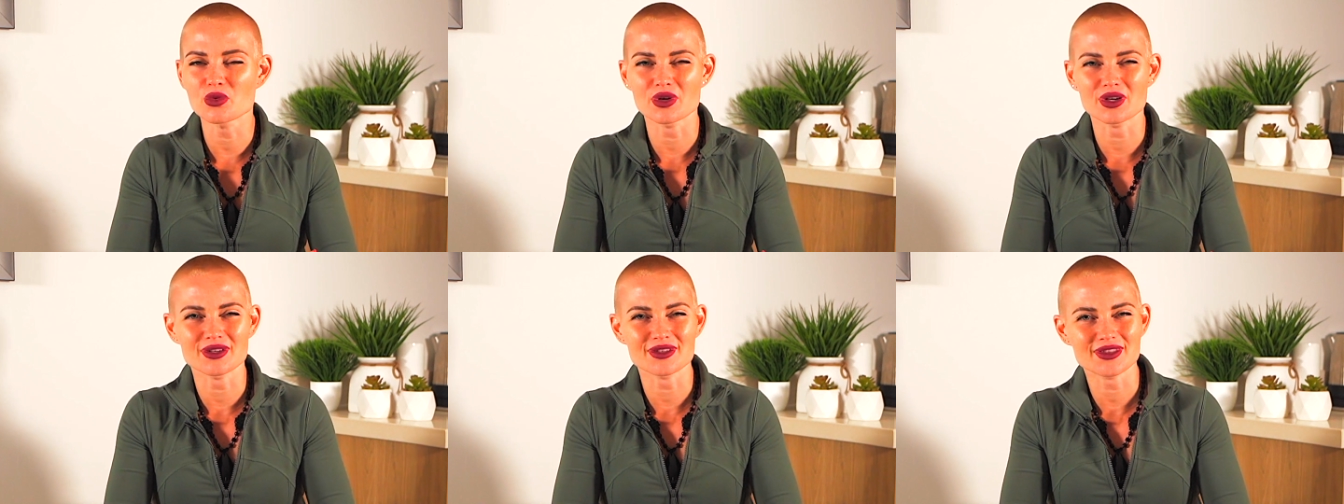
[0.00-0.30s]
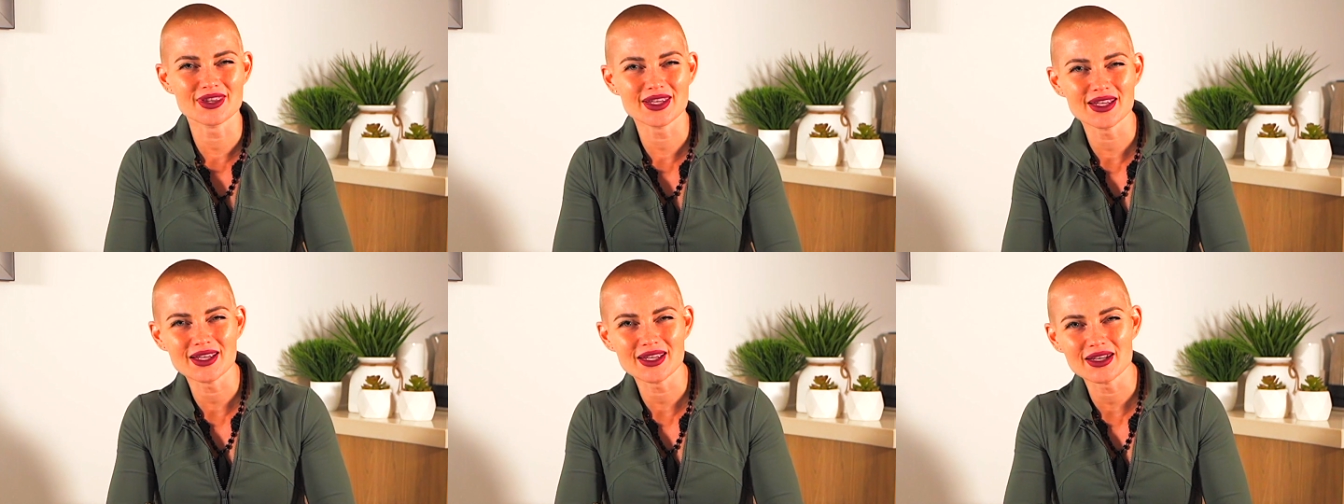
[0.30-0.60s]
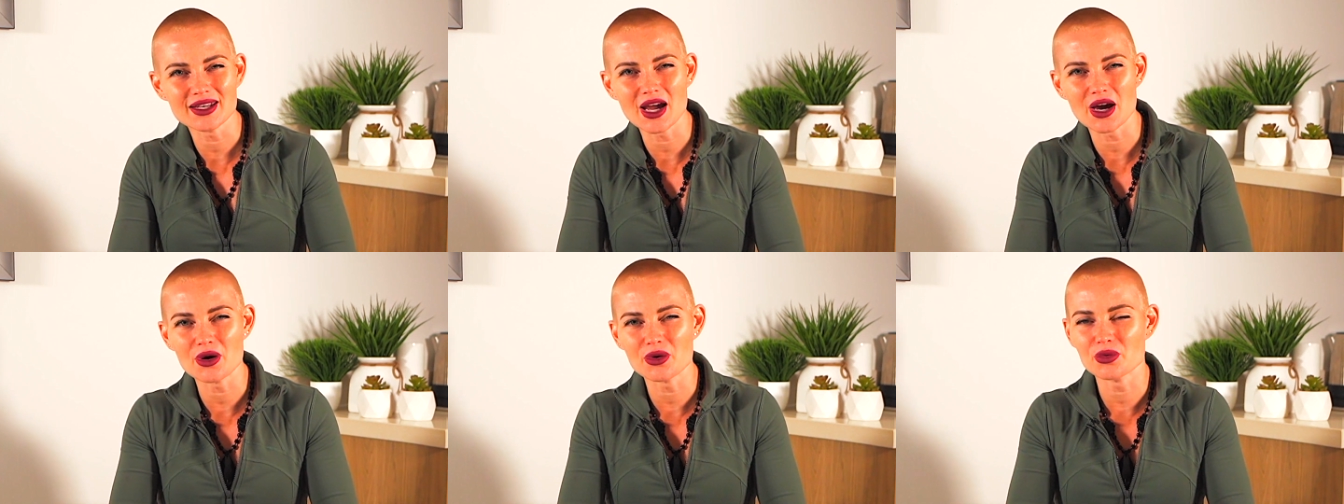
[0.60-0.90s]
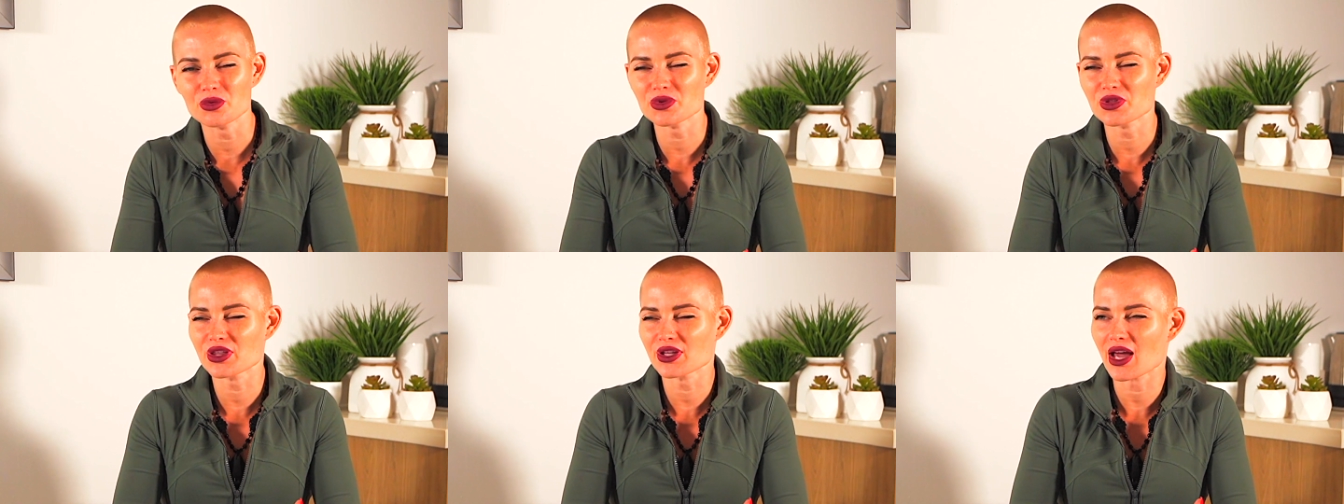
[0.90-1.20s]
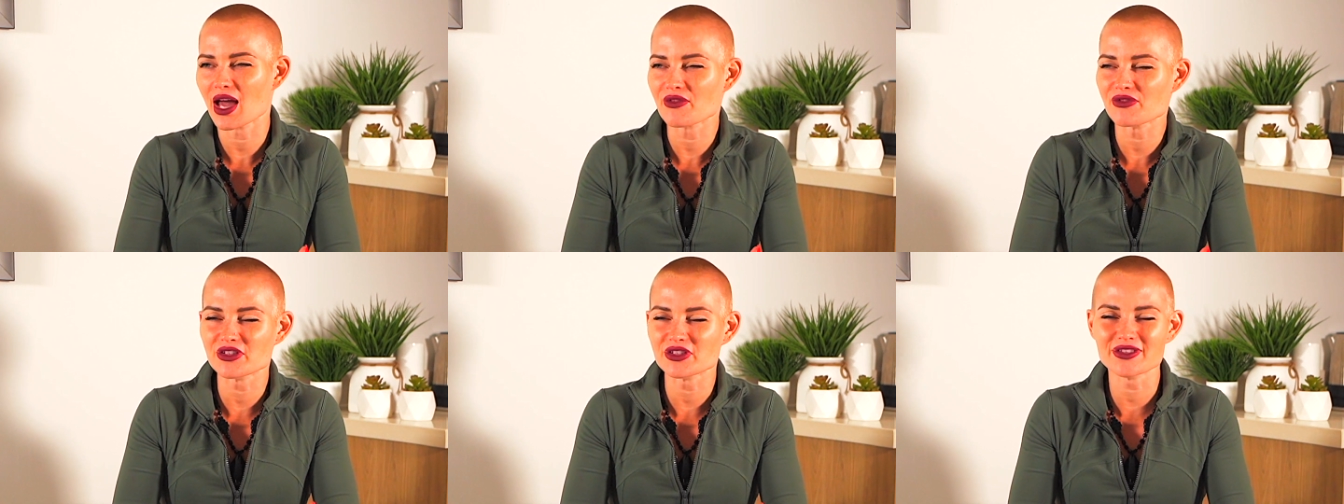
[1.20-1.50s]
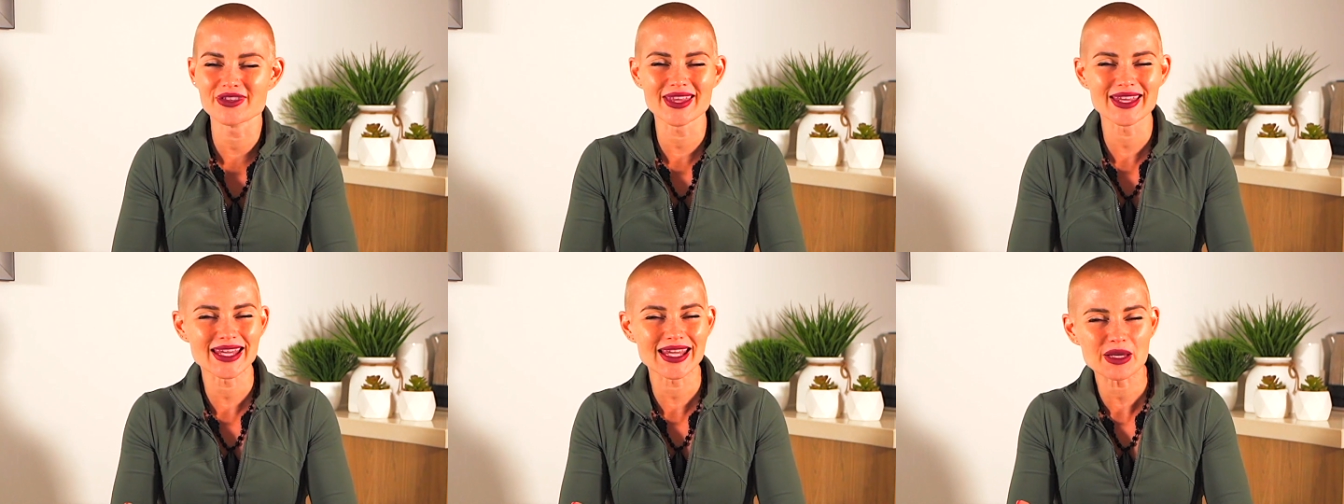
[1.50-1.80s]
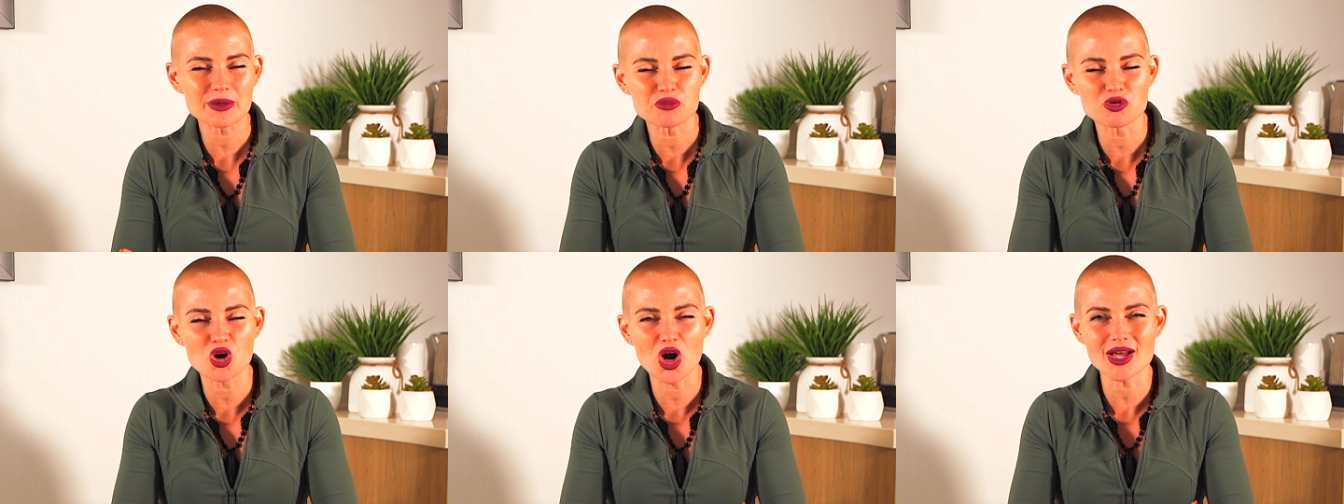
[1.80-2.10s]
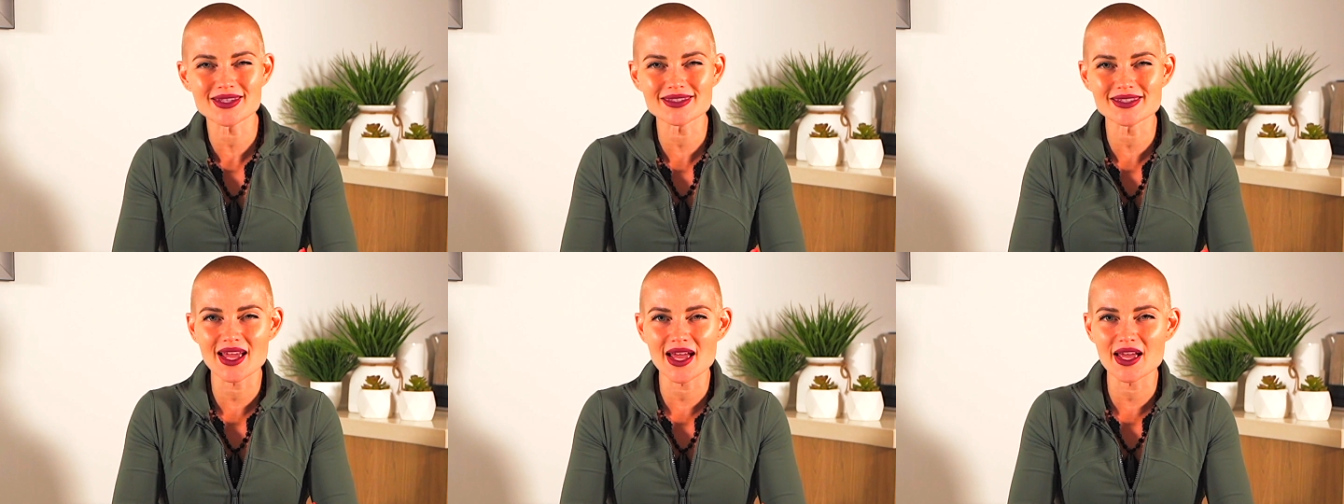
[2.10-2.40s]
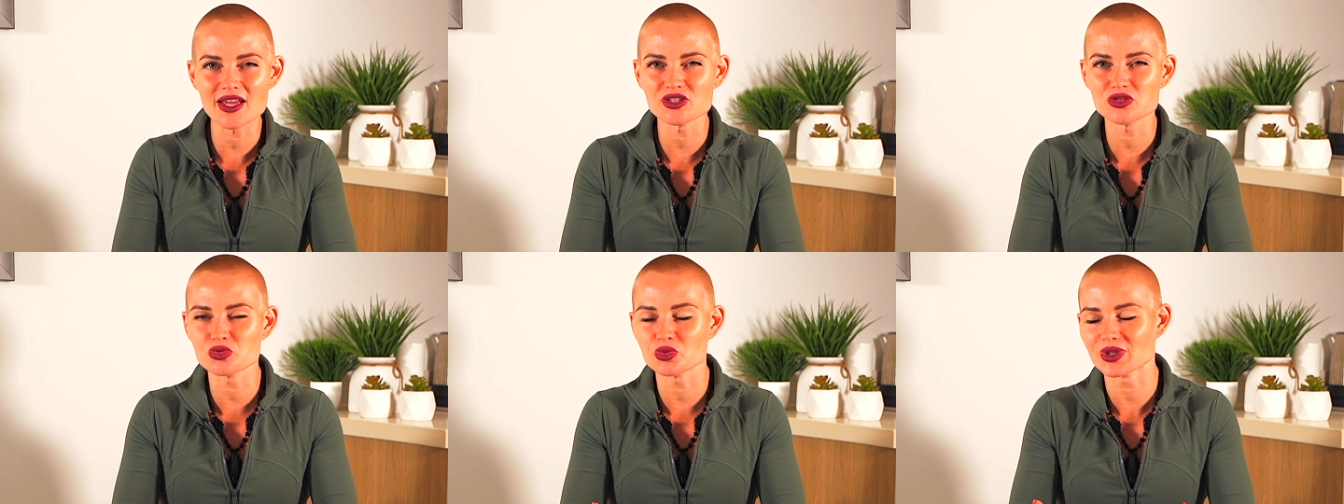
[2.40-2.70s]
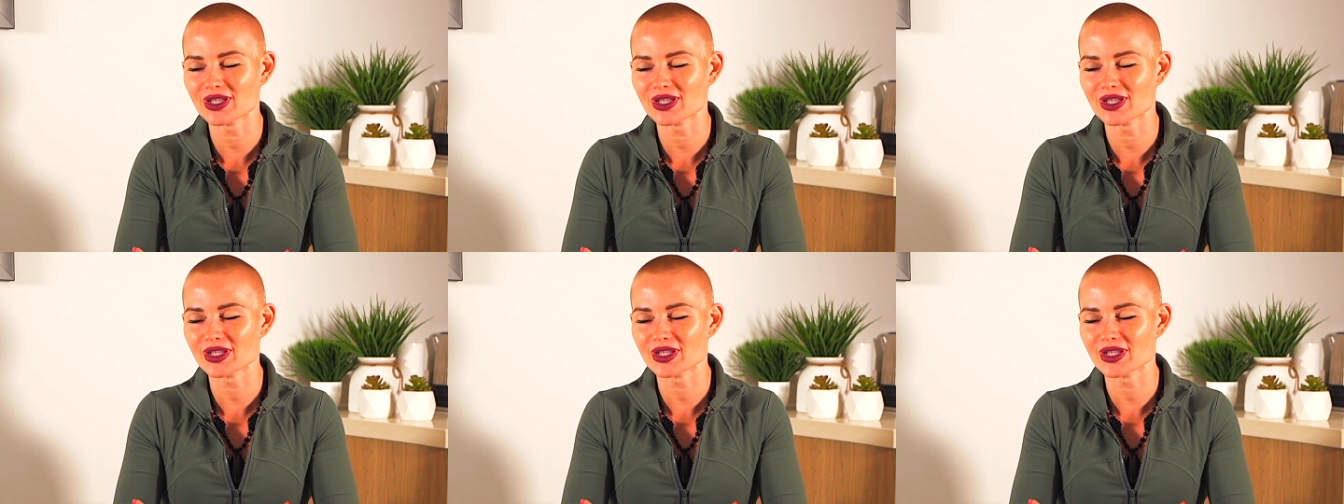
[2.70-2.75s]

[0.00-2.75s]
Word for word: we're thinking out, to have this thinking process.